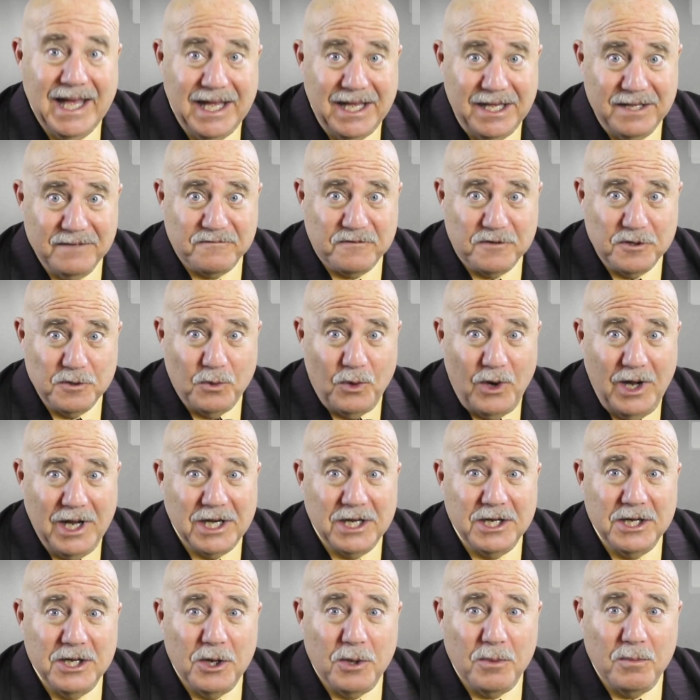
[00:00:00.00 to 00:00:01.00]
If you
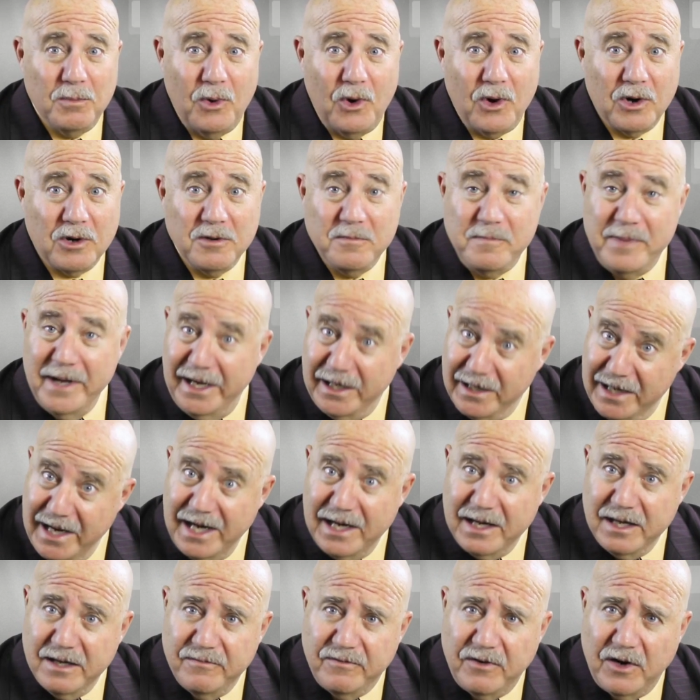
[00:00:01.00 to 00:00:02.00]
want to know more about
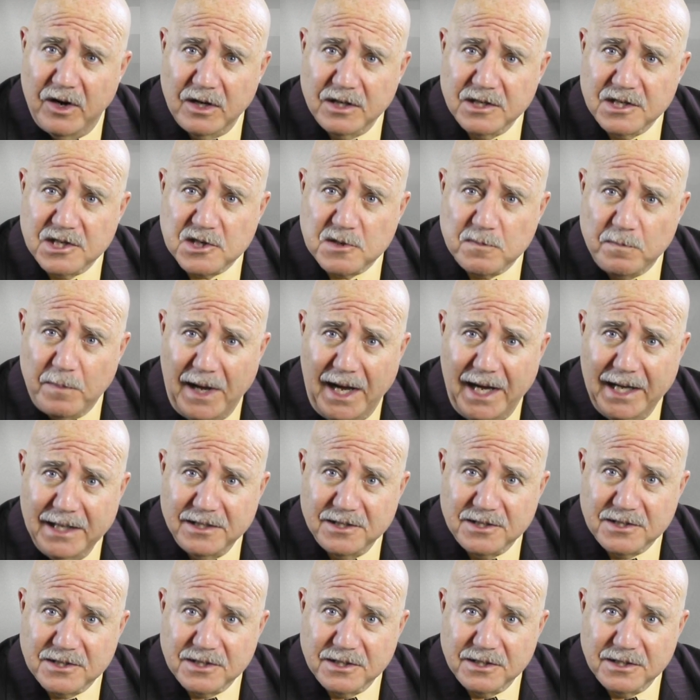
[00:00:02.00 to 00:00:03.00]
any of our
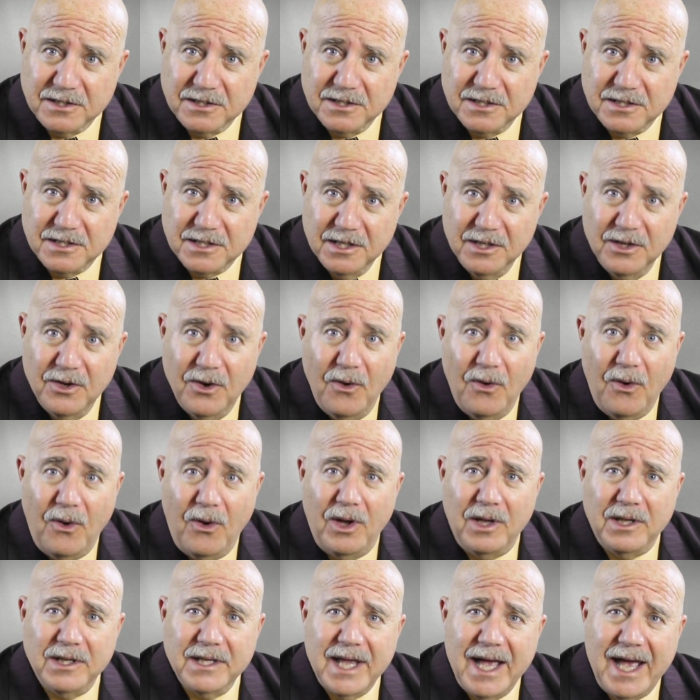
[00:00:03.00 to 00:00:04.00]
sponsors,
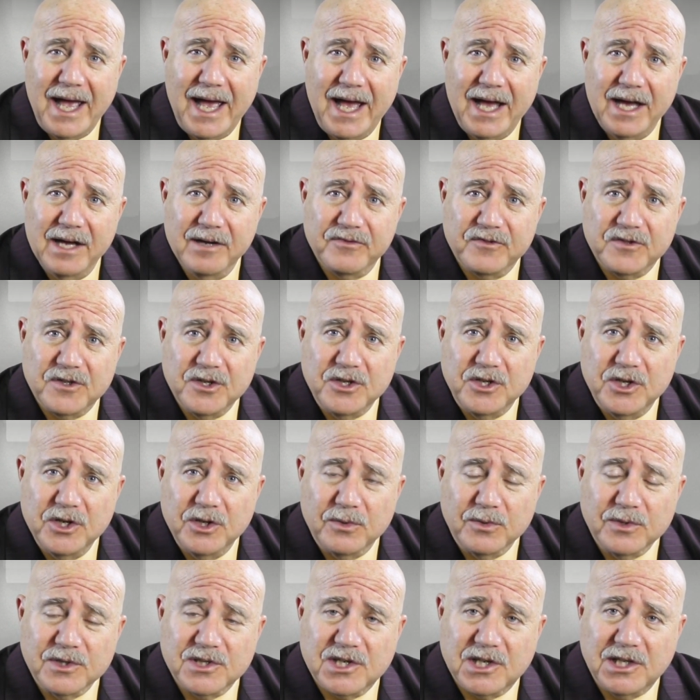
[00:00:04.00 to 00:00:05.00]
all you have to
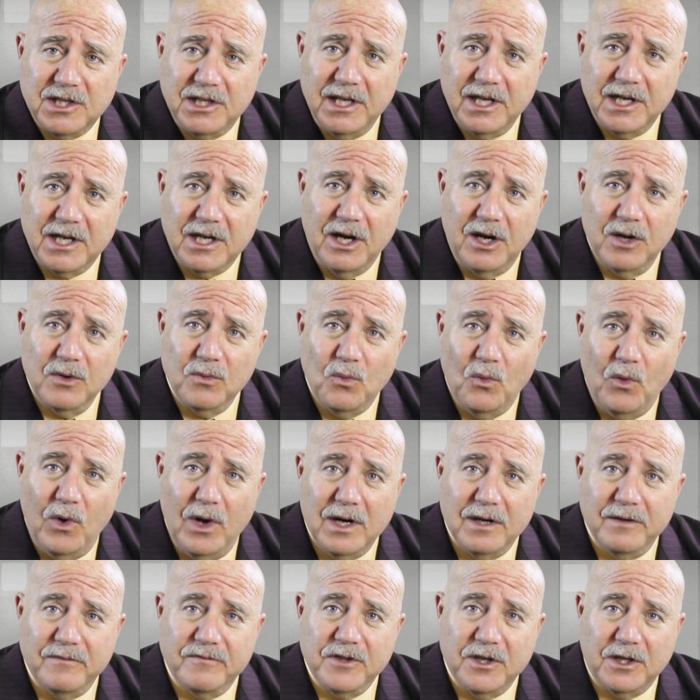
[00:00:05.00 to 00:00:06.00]
do is click on
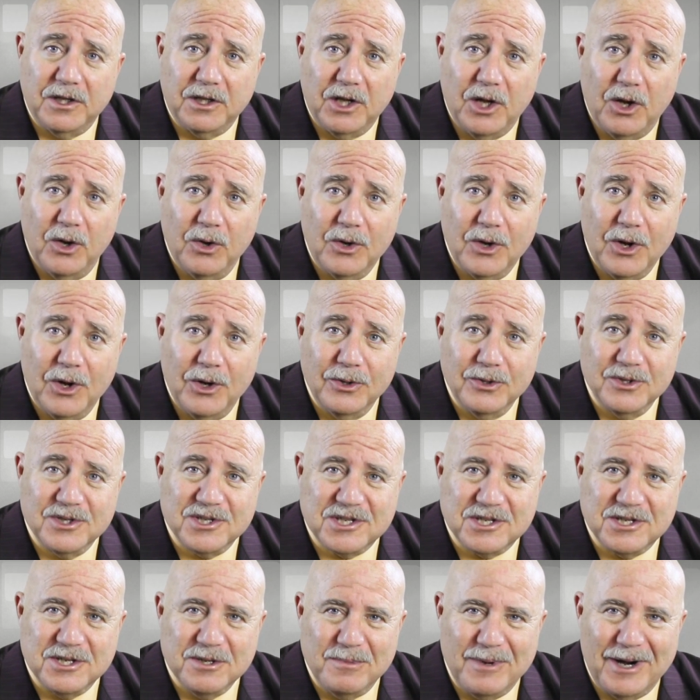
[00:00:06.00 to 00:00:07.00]
one of the
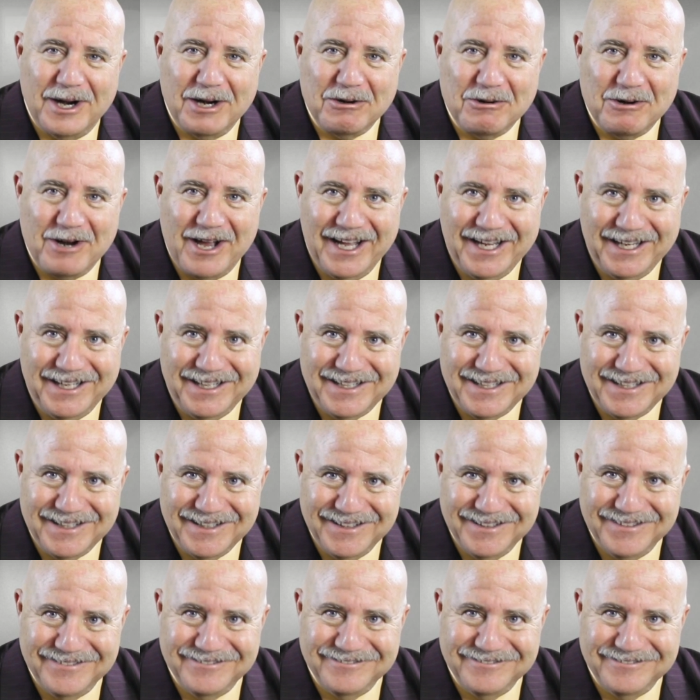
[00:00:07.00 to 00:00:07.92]
logos to my right.